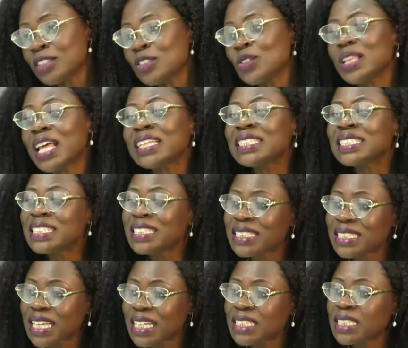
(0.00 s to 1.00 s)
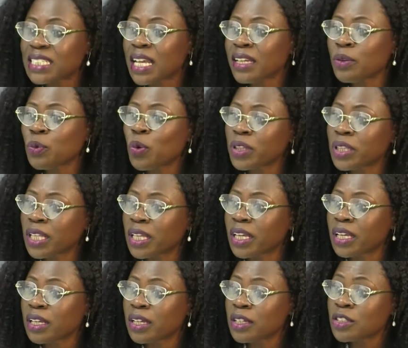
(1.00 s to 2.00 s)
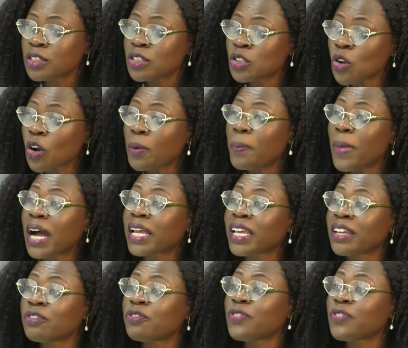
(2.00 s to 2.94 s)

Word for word: So that is essentially what the stock market